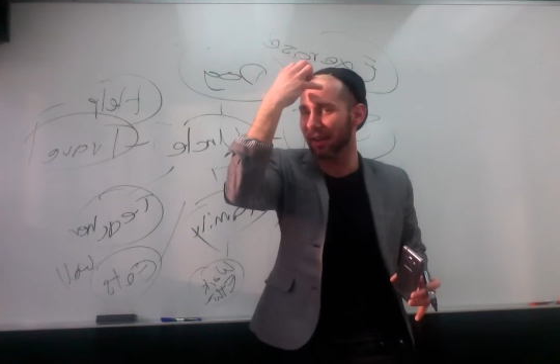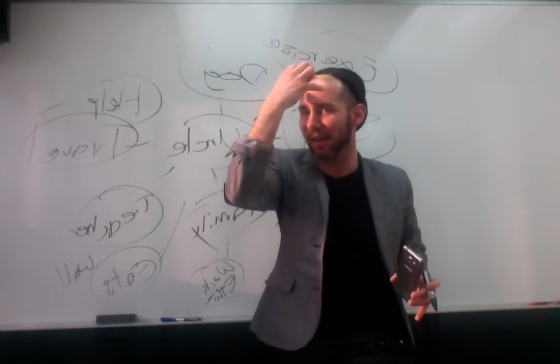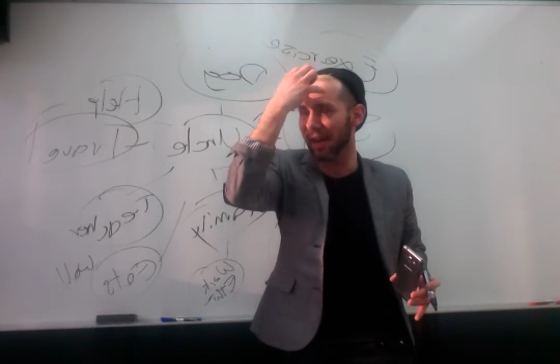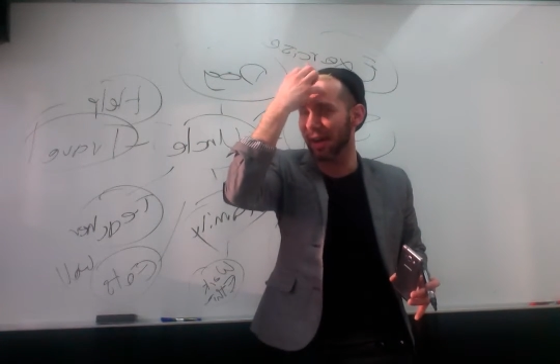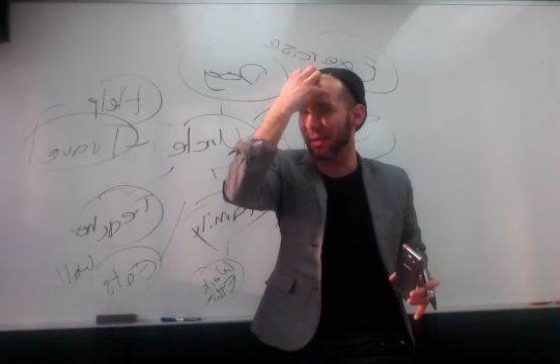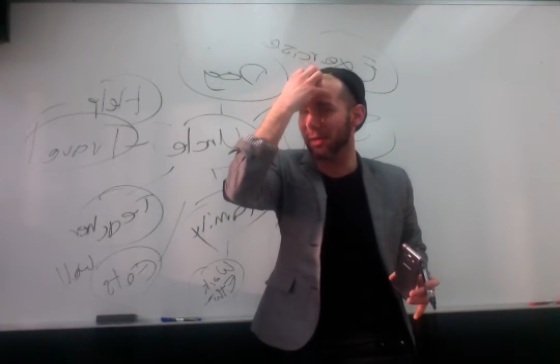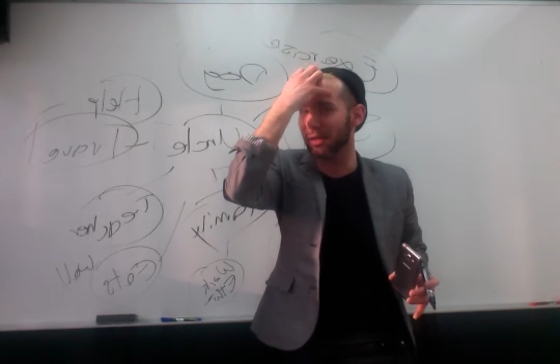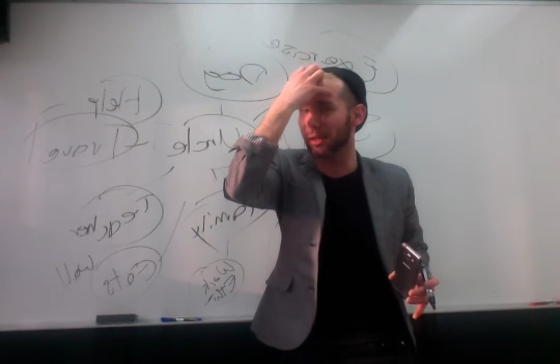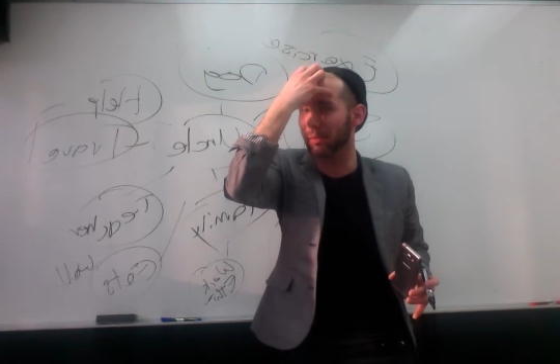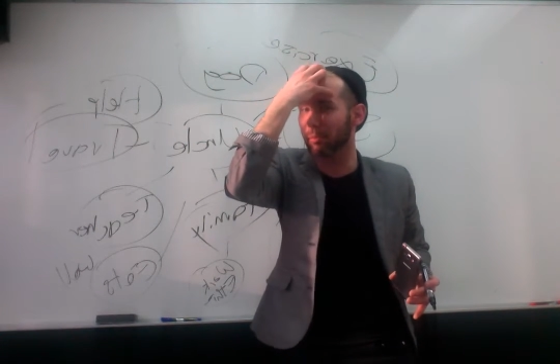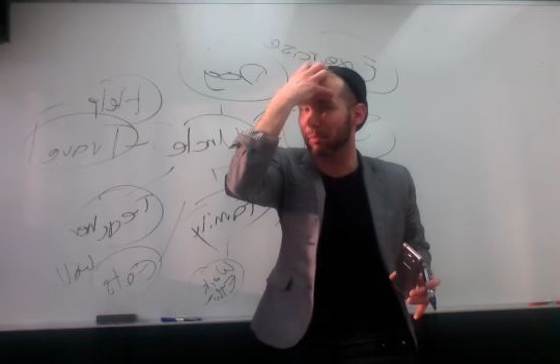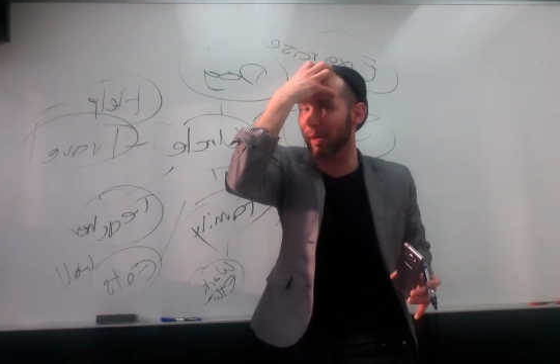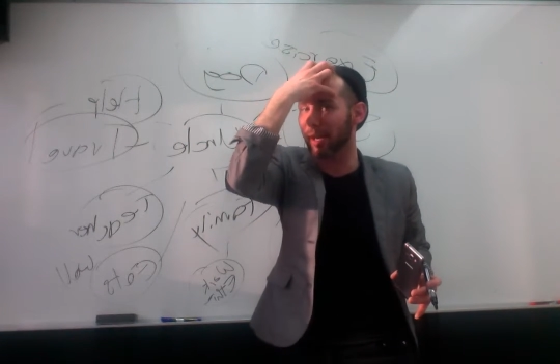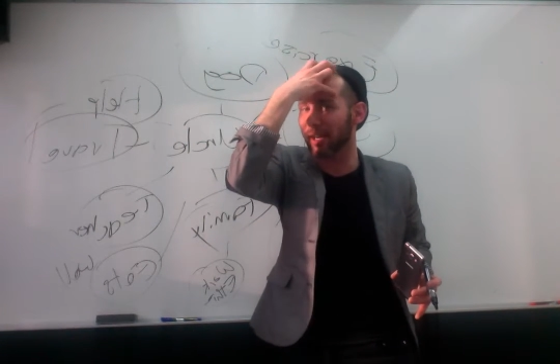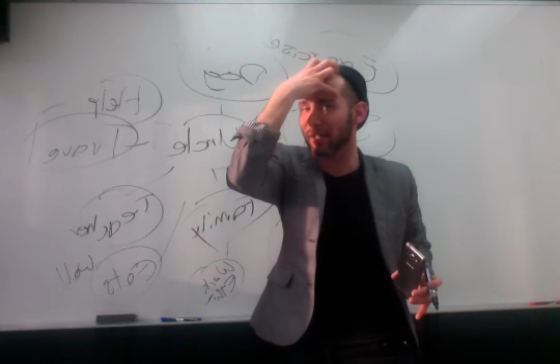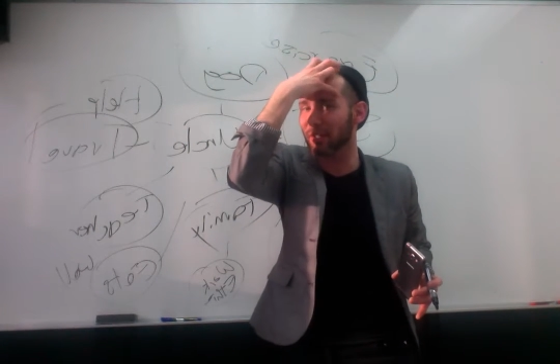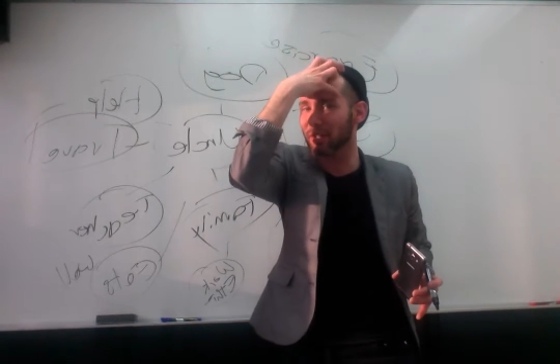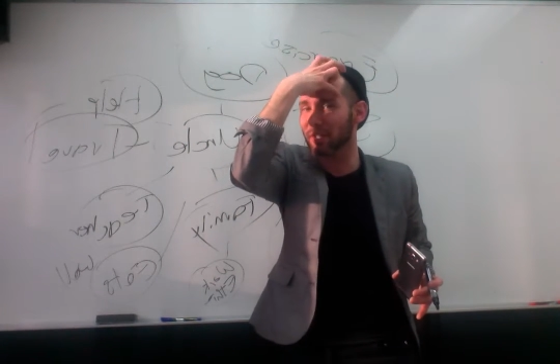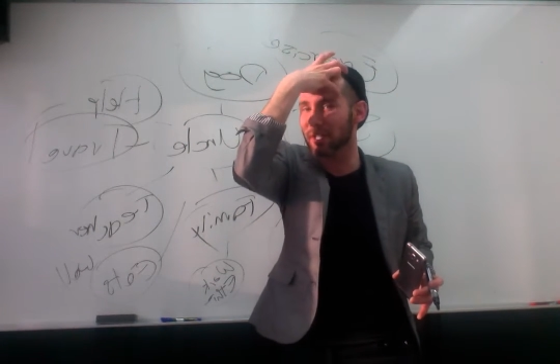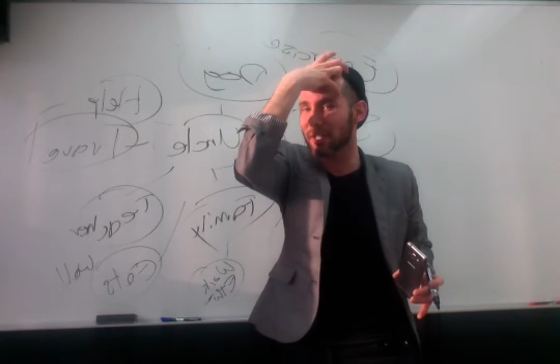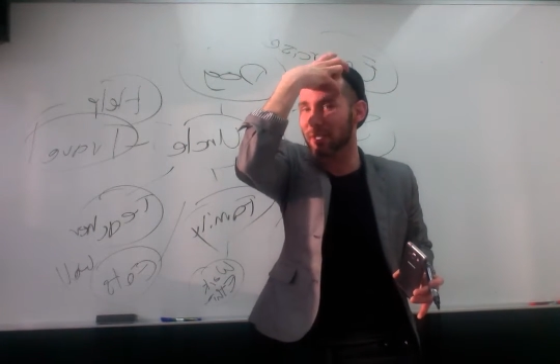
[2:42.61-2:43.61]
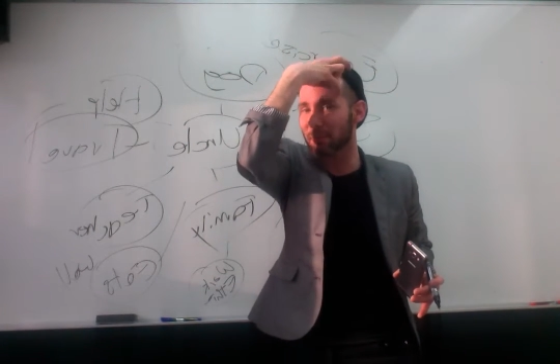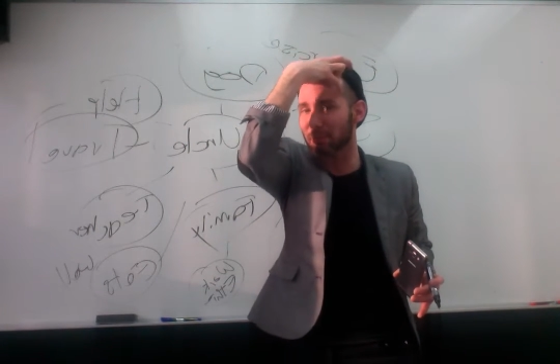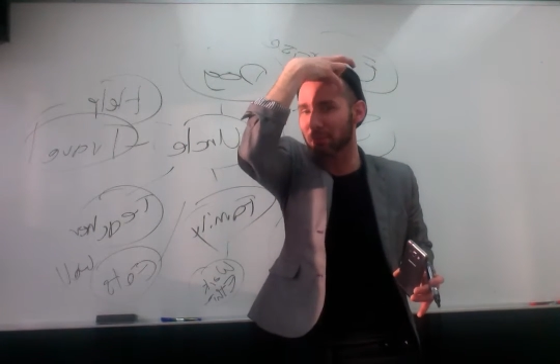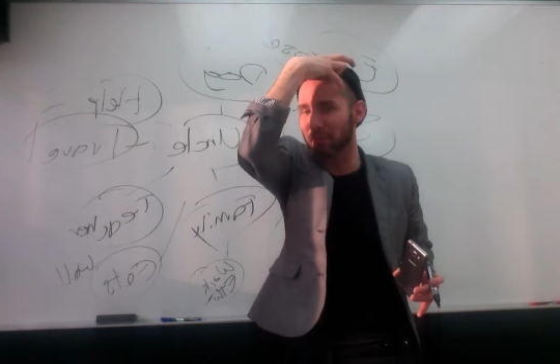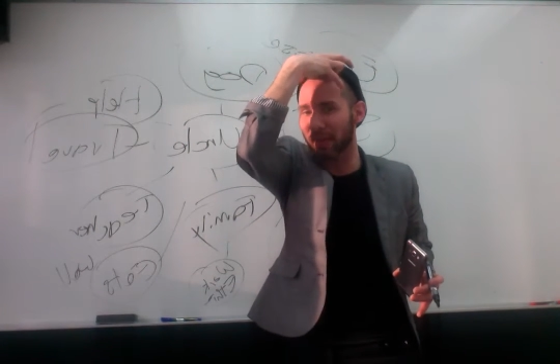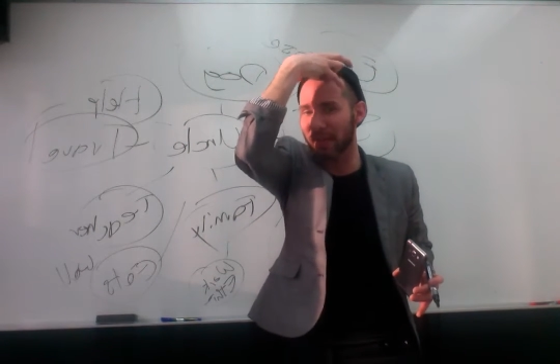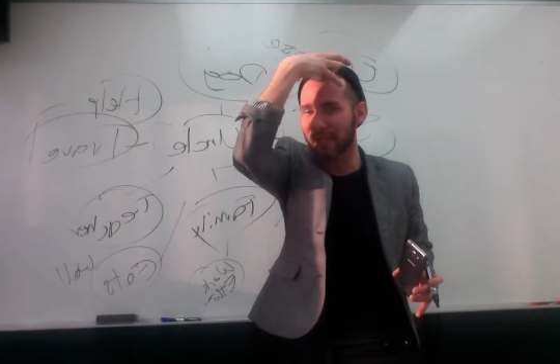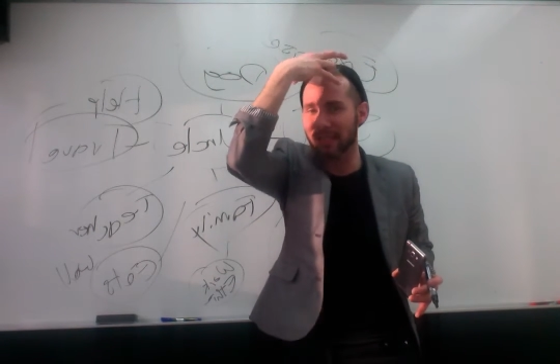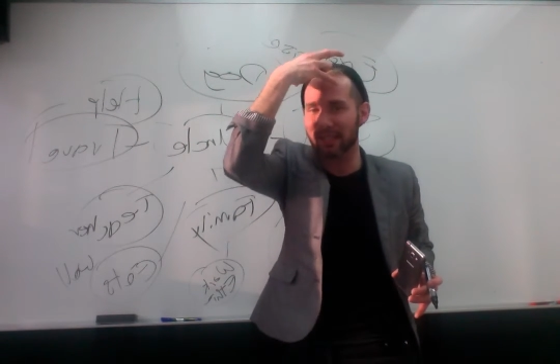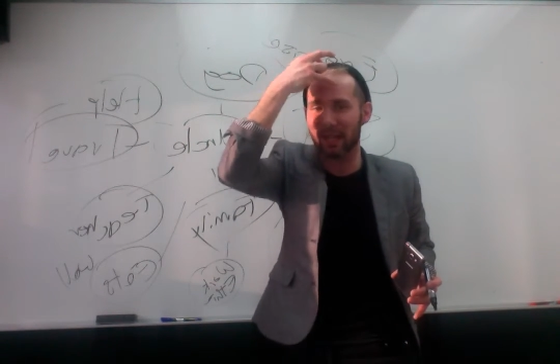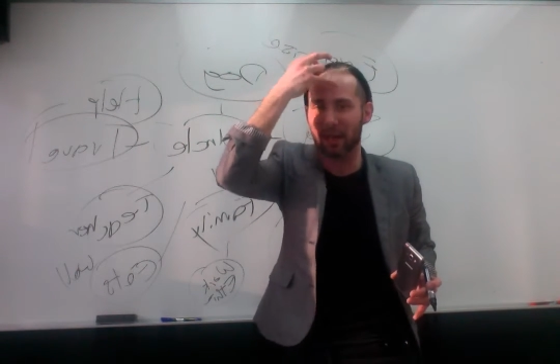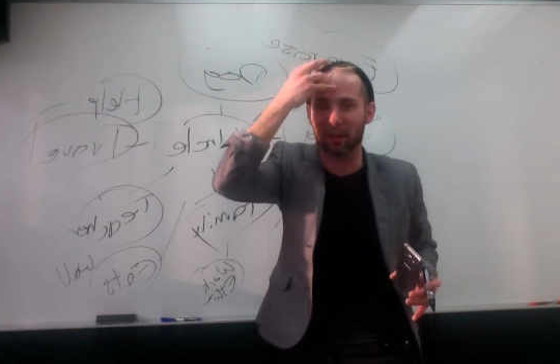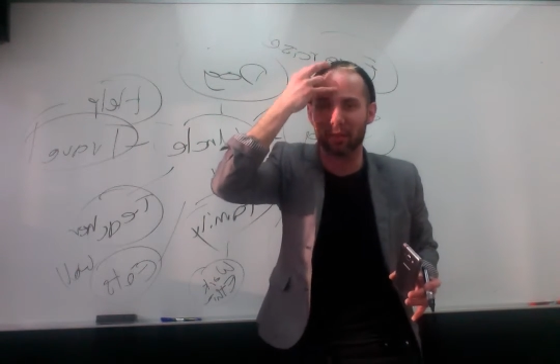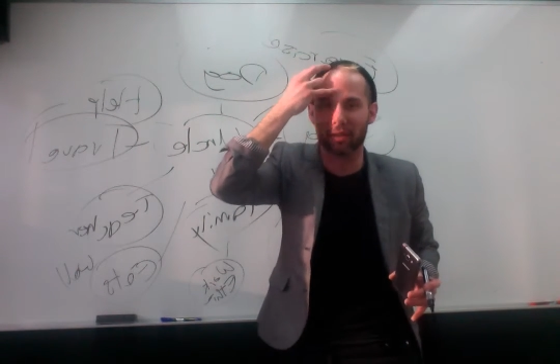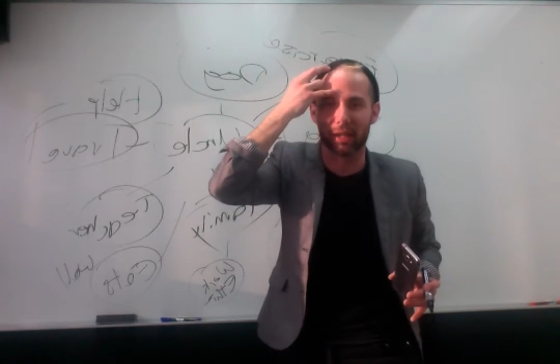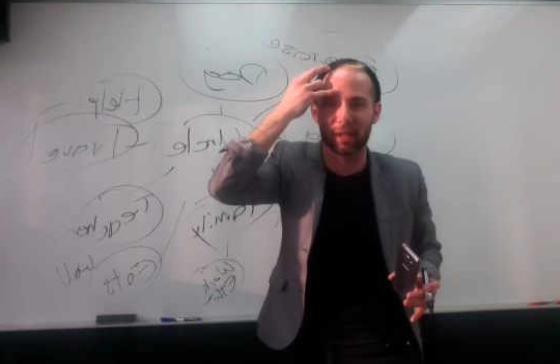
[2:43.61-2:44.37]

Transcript: how your brain just spreads out